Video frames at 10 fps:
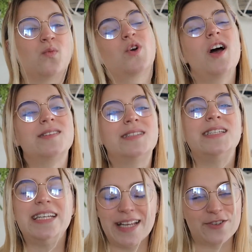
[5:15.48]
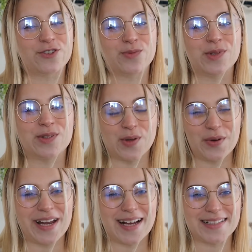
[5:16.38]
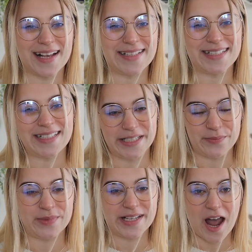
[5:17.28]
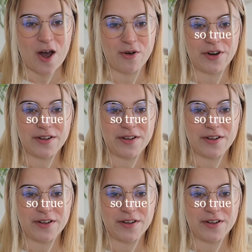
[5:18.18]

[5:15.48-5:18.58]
we're all teenagers with zodiac signs deep down.